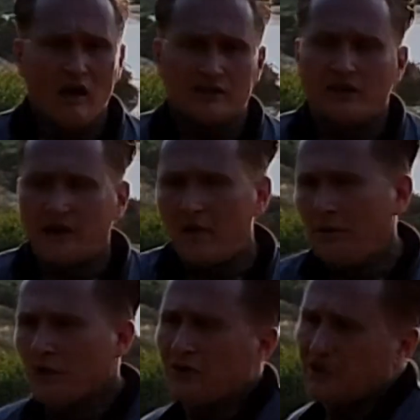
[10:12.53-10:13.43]
So yeah, we
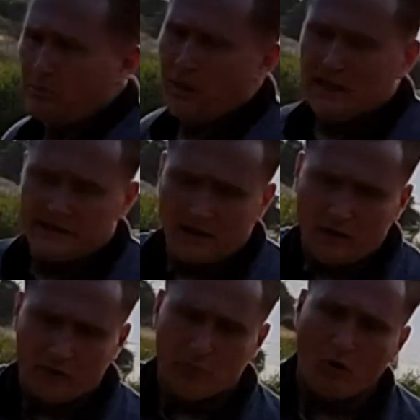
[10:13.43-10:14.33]
looked at the pits
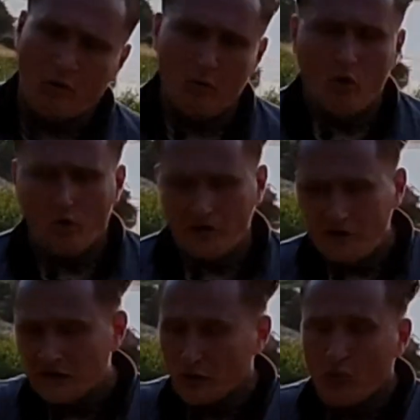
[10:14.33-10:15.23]
over at Brookmoor.
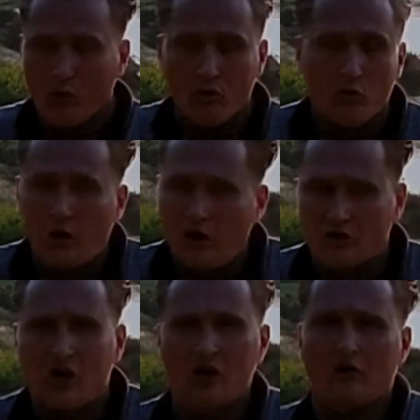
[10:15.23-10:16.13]
This is all the Waller's
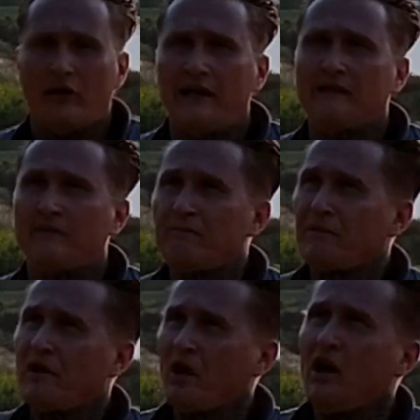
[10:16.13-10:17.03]
Colliery,
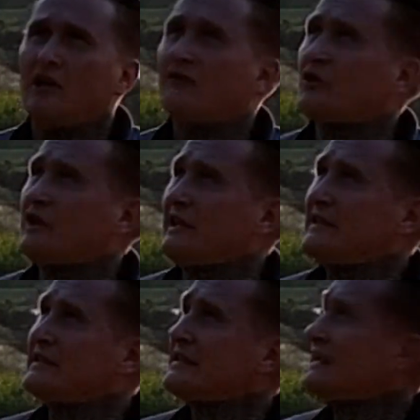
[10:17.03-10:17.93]
Earl of
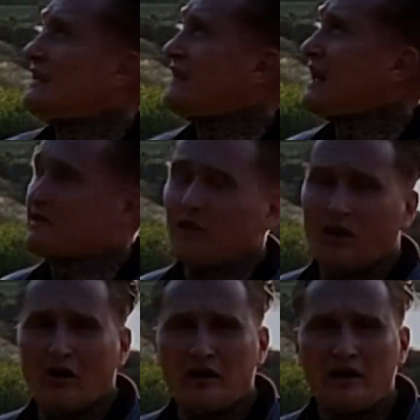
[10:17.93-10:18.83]
Dudley's. Thanks for
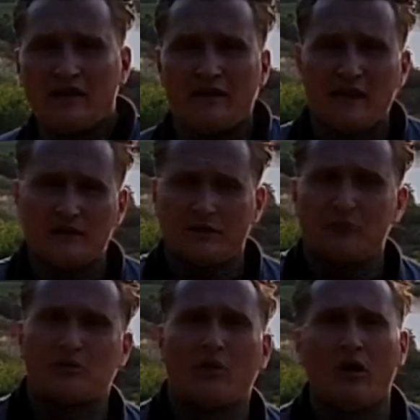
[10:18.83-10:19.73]
liking, thanks for
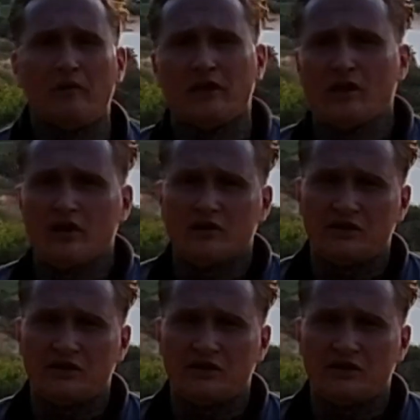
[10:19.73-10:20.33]
subscribing, guys.